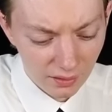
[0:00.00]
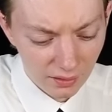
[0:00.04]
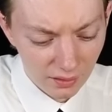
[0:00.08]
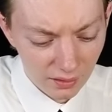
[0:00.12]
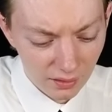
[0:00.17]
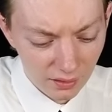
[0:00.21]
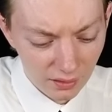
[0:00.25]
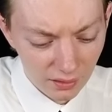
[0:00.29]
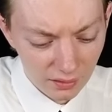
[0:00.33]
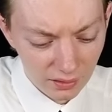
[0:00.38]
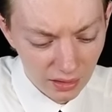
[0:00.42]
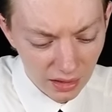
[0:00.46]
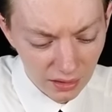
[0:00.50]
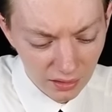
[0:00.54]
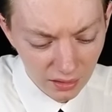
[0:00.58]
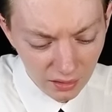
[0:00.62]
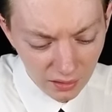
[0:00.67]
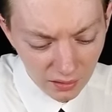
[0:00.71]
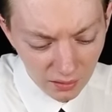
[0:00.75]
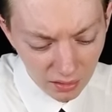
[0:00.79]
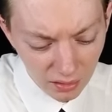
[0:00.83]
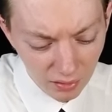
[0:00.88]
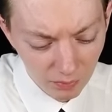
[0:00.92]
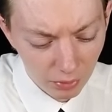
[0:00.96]
And that's
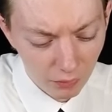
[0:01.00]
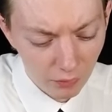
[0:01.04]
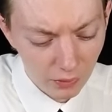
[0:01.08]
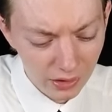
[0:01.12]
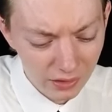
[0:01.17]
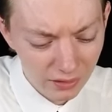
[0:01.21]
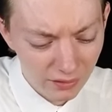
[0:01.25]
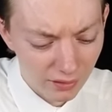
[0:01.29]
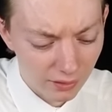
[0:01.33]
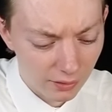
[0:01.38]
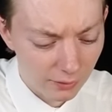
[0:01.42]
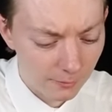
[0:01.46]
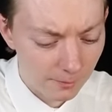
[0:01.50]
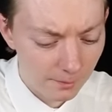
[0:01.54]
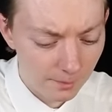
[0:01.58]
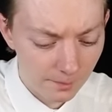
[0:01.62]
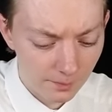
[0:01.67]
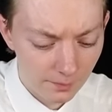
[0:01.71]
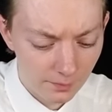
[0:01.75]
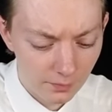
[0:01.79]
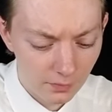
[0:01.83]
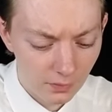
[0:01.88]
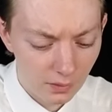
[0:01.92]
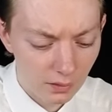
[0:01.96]
disappointing
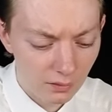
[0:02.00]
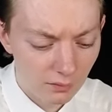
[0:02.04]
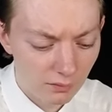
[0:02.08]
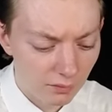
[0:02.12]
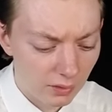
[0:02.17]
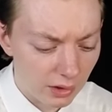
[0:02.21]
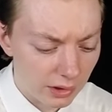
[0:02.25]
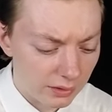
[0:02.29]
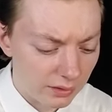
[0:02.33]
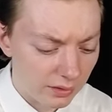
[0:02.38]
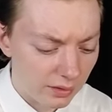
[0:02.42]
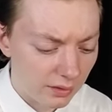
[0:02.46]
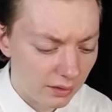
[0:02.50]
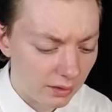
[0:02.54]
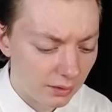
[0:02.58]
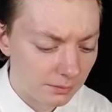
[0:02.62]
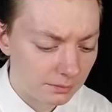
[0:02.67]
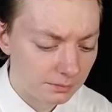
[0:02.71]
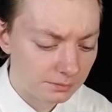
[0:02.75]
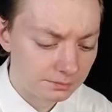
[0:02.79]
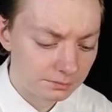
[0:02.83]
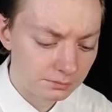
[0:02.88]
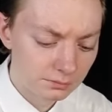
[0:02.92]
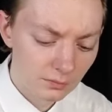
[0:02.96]
right there.
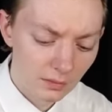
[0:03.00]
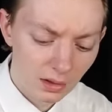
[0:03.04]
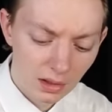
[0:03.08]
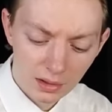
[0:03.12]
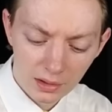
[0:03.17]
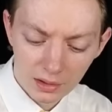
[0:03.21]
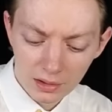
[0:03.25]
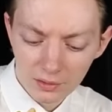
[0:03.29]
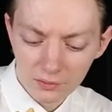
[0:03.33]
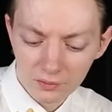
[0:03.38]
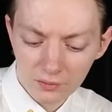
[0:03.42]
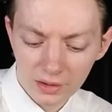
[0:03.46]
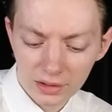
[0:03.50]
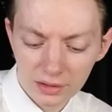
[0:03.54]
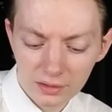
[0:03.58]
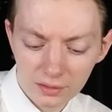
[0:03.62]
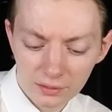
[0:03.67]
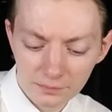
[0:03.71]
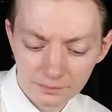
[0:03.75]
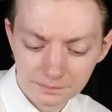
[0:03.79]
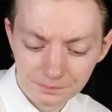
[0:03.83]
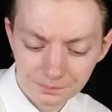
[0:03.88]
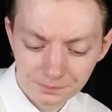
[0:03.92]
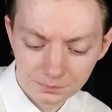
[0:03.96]
Like,
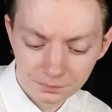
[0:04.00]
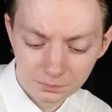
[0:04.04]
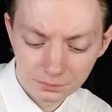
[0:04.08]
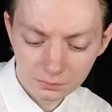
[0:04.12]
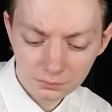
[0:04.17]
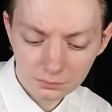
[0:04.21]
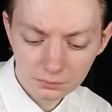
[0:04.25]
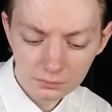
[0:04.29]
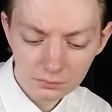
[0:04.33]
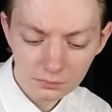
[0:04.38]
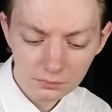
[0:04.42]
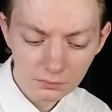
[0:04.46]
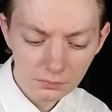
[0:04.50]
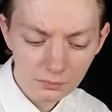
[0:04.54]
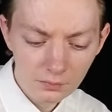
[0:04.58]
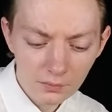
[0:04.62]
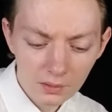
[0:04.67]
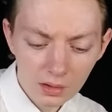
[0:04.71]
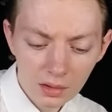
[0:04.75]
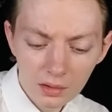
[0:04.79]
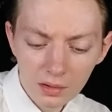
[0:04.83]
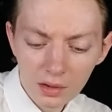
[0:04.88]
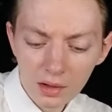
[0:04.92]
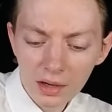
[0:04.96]

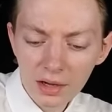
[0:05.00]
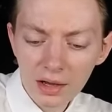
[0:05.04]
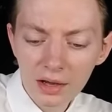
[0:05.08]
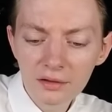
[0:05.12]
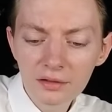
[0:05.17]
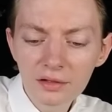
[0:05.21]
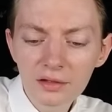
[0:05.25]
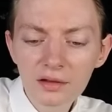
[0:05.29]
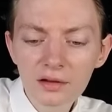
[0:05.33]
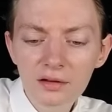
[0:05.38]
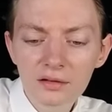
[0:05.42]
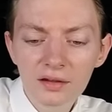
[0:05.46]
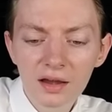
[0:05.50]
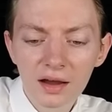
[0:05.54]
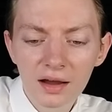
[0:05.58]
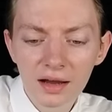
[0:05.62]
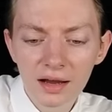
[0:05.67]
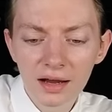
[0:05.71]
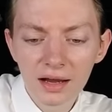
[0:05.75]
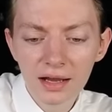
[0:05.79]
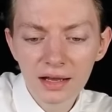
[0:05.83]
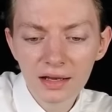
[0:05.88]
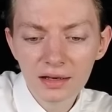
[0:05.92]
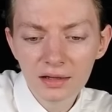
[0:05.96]
I see a
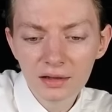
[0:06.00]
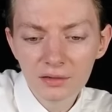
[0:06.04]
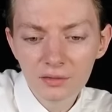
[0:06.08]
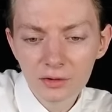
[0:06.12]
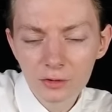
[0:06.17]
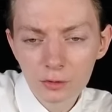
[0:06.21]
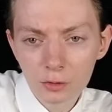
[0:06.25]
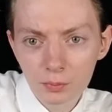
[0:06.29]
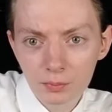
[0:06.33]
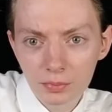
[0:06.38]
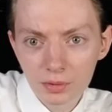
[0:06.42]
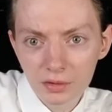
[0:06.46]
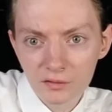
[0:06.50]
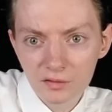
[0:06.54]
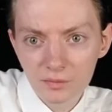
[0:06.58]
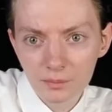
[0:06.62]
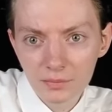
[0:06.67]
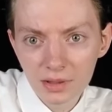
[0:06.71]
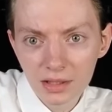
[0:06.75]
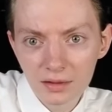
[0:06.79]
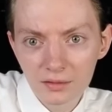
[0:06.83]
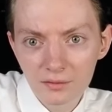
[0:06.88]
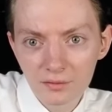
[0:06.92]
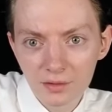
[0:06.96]
tiny little bit of
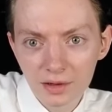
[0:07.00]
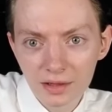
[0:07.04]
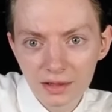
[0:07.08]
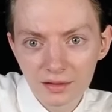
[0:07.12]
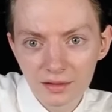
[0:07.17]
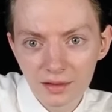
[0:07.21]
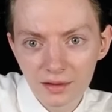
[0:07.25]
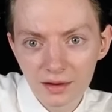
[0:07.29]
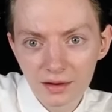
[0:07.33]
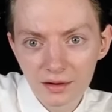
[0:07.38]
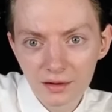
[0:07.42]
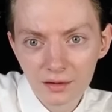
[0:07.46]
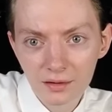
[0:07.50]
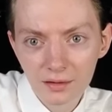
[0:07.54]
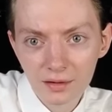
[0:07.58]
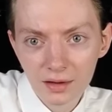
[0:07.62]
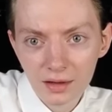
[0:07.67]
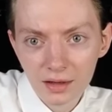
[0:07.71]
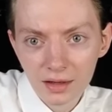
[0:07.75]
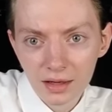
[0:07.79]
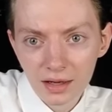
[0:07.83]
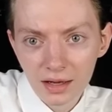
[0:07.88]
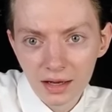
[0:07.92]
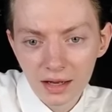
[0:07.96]
meat right there,
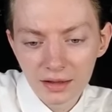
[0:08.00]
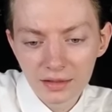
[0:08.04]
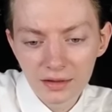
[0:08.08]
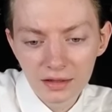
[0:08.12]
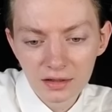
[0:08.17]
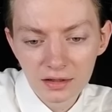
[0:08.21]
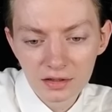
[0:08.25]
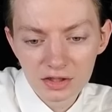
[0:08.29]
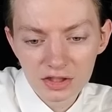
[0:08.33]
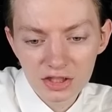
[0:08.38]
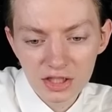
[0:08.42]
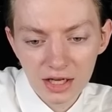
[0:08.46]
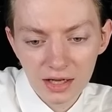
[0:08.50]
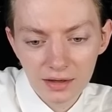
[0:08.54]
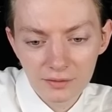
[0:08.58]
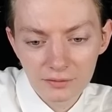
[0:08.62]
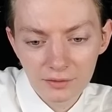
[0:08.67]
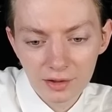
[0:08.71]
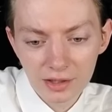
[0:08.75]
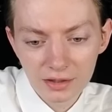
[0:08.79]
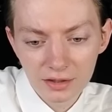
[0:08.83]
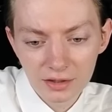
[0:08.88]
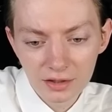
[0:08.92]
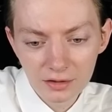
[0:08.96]
and then you just have
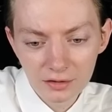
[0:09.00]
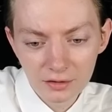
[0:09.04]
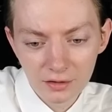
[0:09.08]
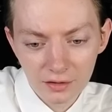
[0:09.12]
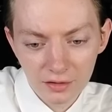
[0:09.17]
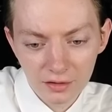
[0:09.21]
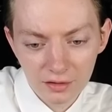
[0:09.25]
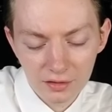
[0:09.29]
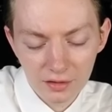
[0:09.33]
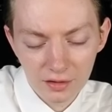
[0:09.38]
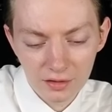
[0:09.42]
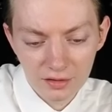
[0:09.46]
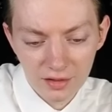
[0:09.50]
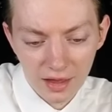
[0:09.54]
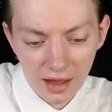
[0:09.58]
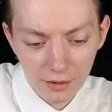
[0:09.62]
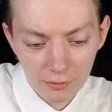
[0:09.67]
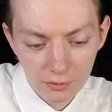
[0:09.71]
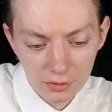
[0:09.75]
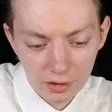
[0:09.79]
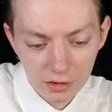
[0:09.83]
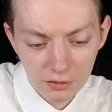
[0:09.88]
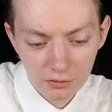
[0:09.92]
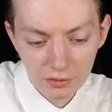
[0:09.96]
right here the
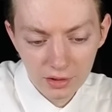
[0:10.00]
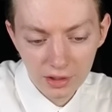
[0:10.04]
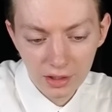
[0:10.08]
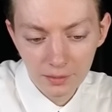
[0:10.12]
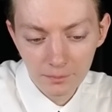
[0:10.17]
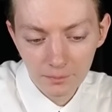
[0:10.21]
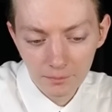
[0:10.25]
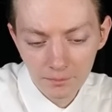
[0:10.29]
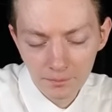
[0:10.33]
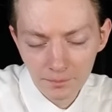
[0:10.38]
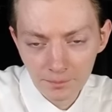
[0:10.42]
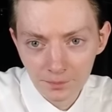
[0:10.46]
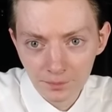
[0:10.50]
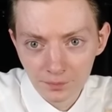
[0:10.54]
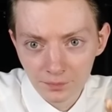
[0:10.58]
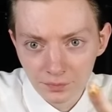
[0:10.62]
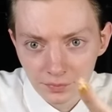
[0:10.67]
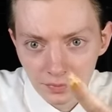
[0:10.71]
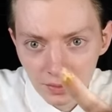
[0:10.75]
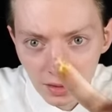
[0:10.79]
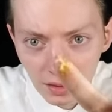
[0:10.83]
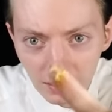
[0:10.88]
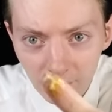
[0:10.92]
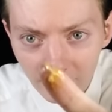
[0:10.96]
sour cream,
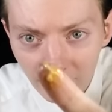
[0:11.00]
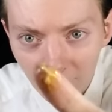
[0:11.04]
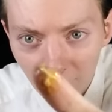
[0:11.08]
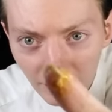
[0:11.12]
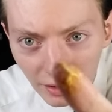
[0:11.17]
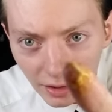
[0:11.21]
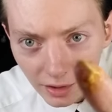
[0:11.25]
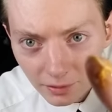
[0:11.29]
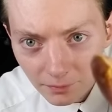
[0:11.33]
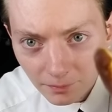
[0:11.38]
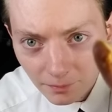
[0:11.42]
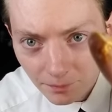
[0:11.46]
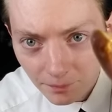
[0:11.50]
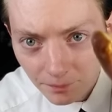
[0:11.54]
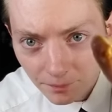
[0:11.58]
right?